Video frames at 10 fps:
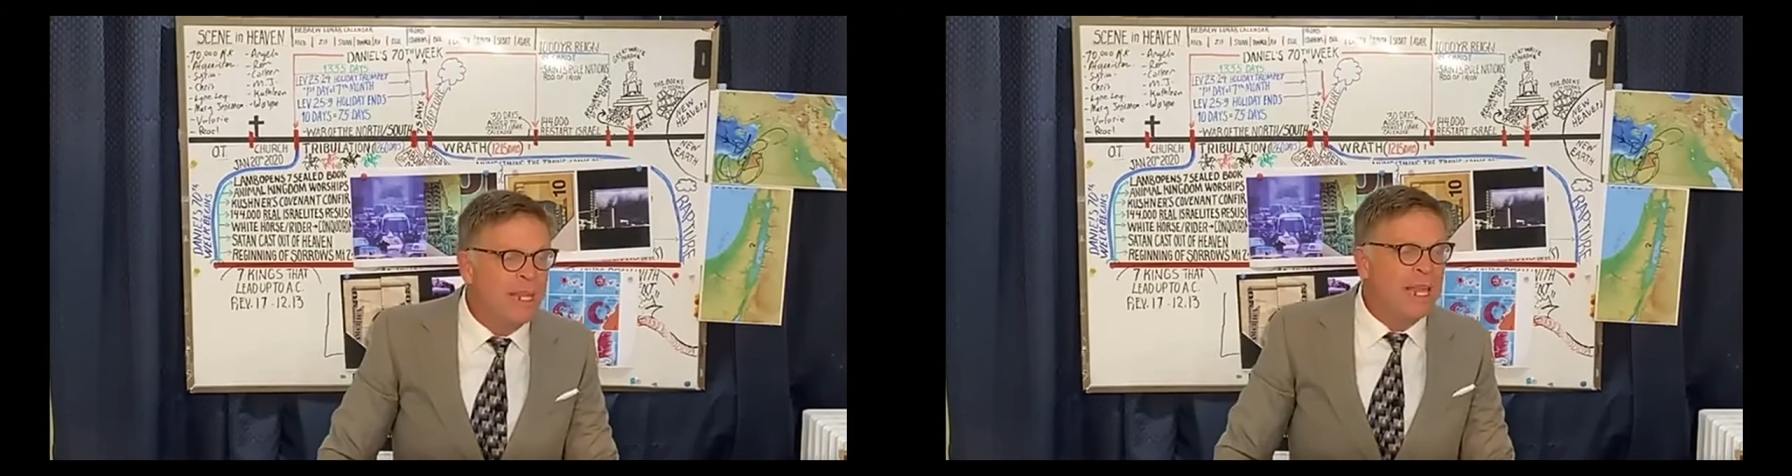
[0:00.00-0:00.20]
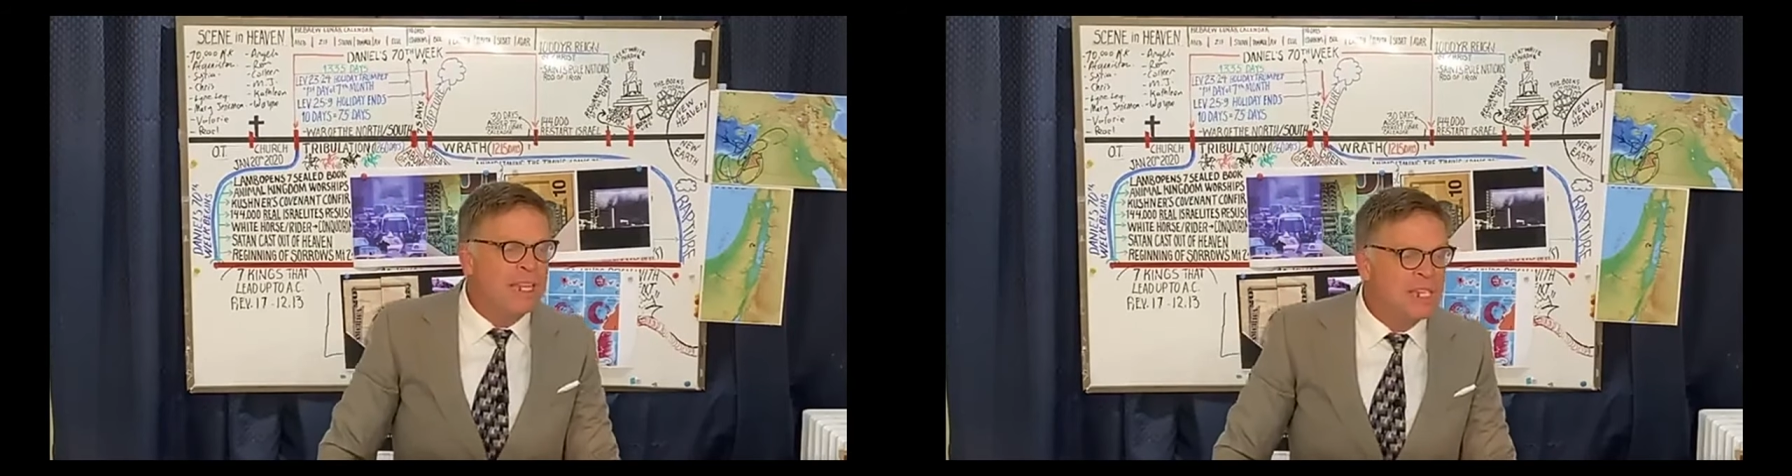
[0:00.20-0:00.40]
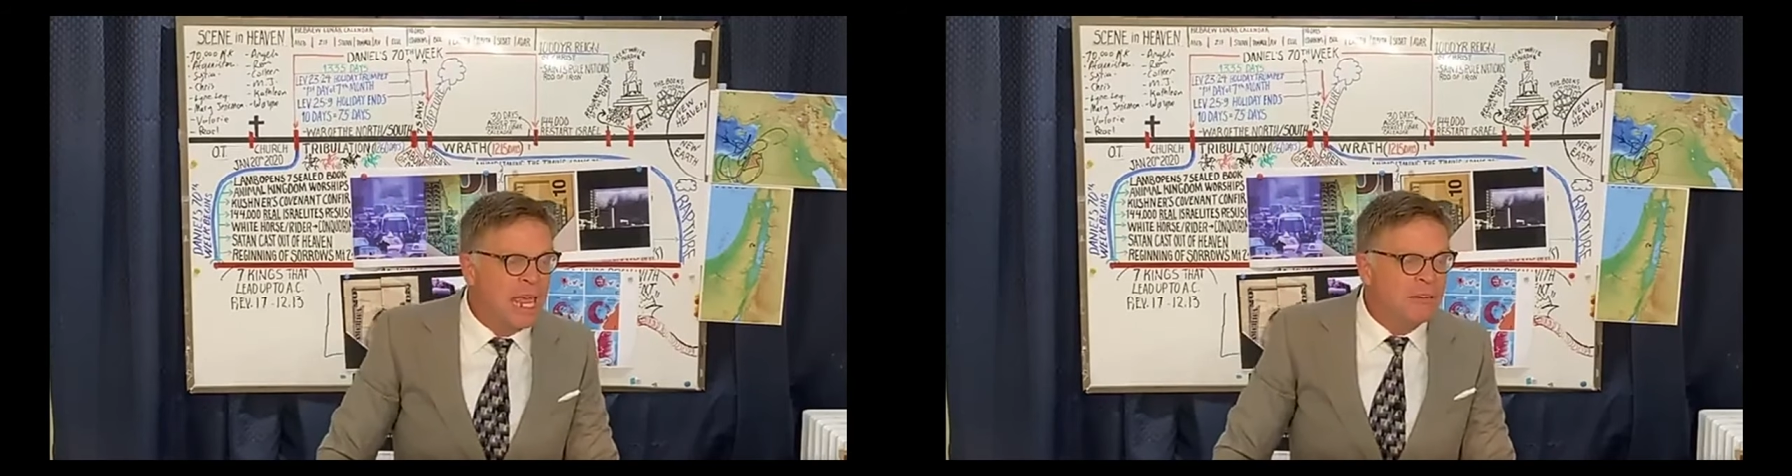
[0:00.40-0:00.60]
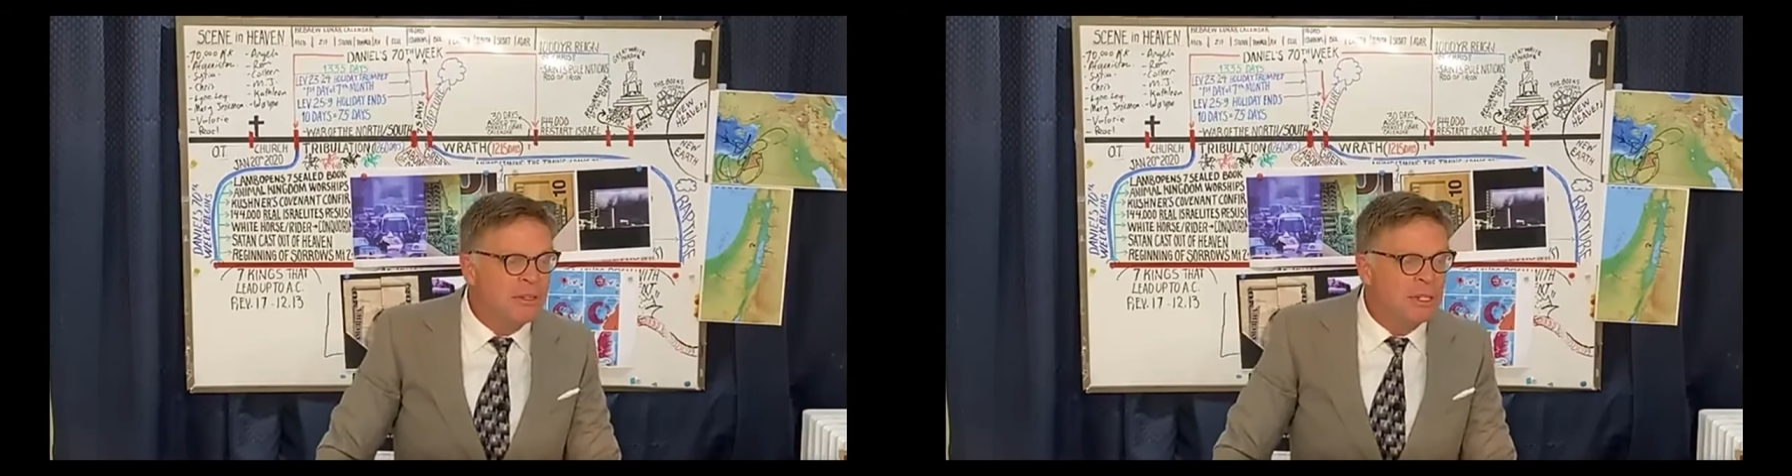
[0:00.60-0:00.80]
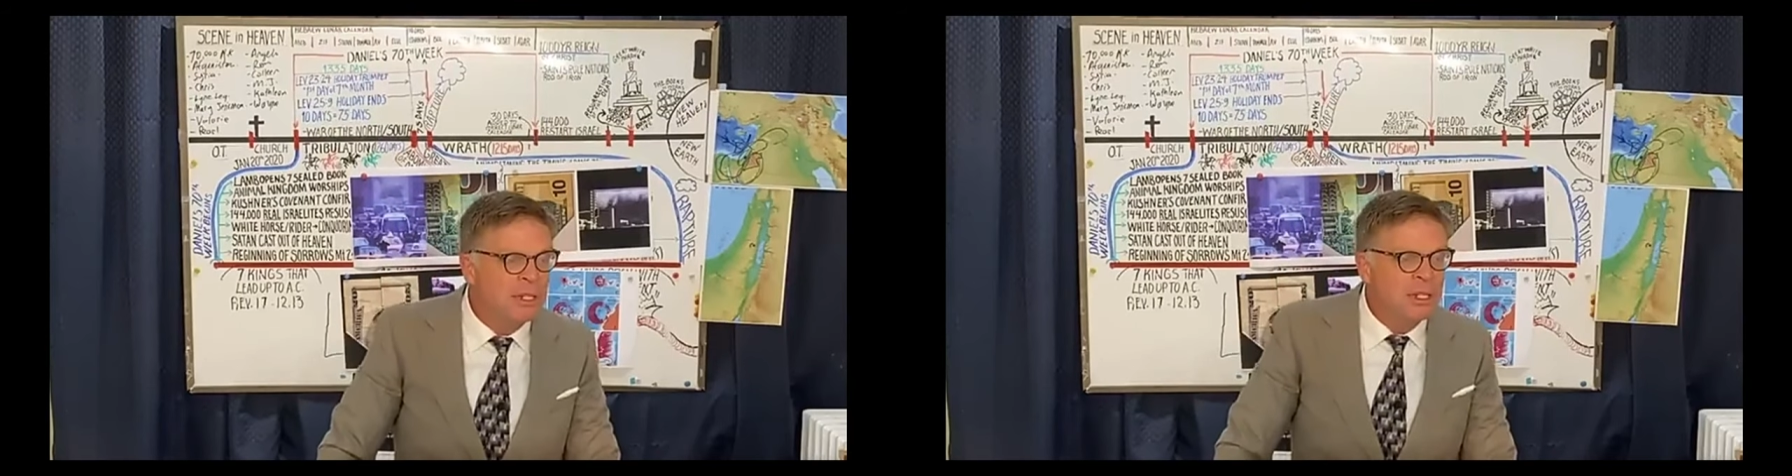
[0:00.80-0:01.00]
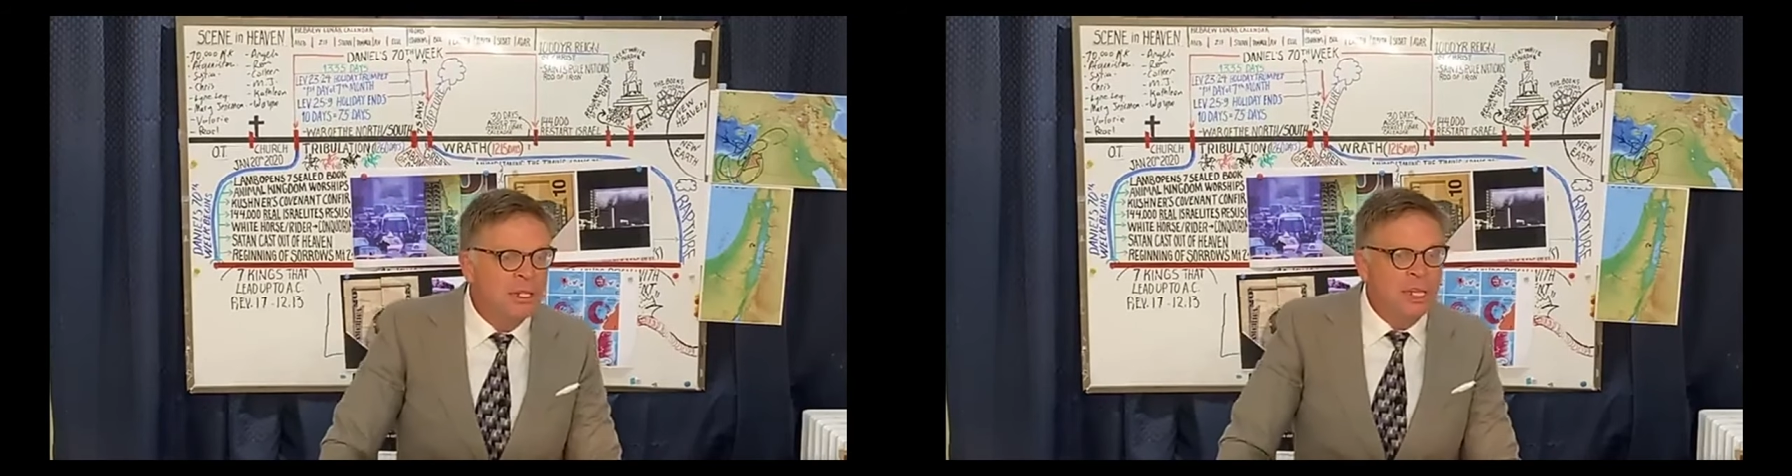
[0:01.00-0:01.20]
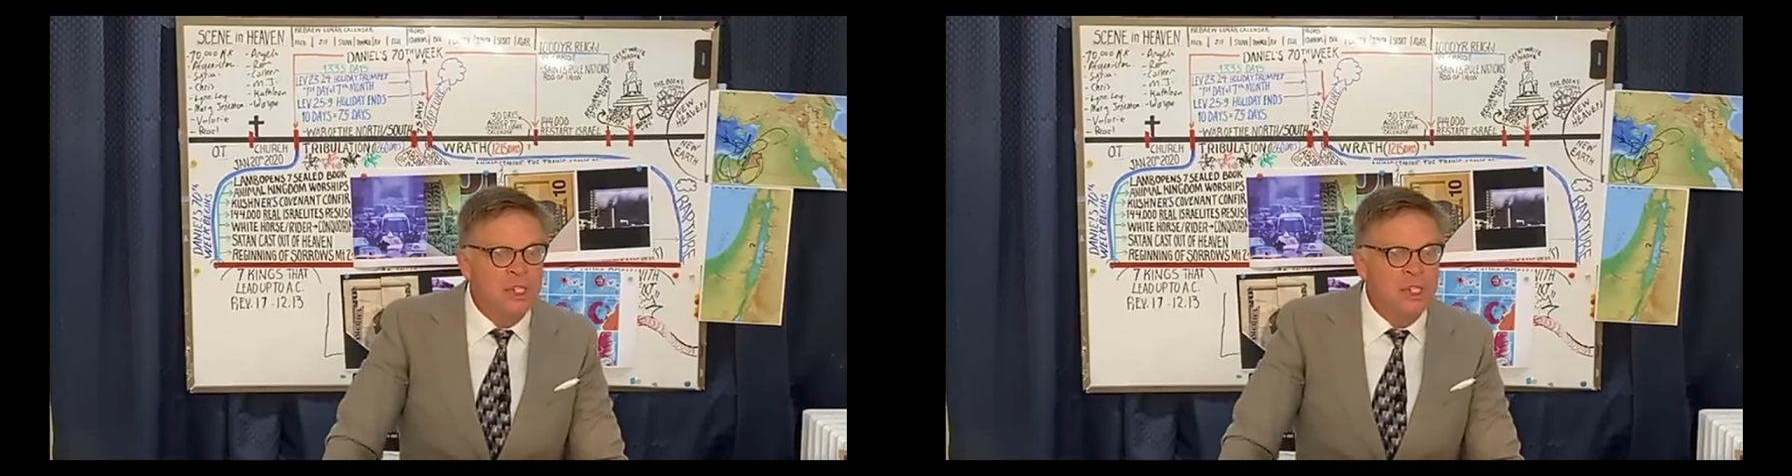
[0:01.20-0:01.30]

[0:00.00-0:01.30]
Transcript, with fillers: Now, the way you get saved